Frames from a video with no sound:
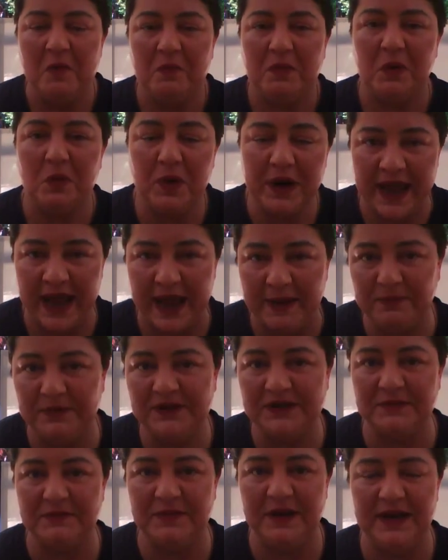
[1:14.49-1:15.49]
But what
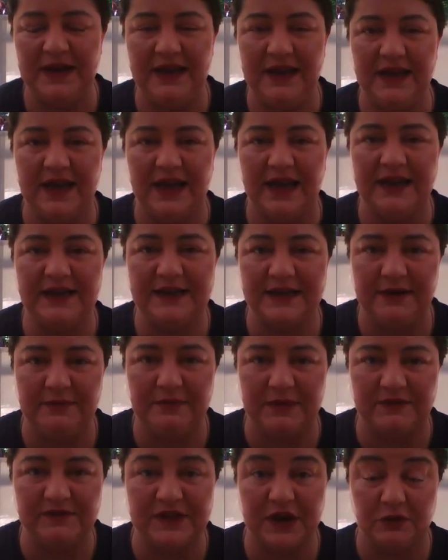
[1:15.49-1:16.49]
happened to me
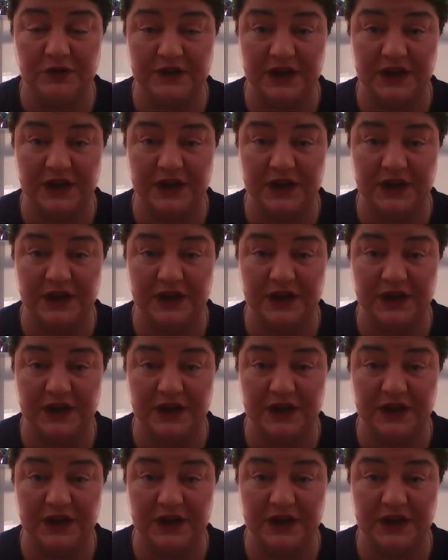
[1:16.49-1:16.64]
18 months ago,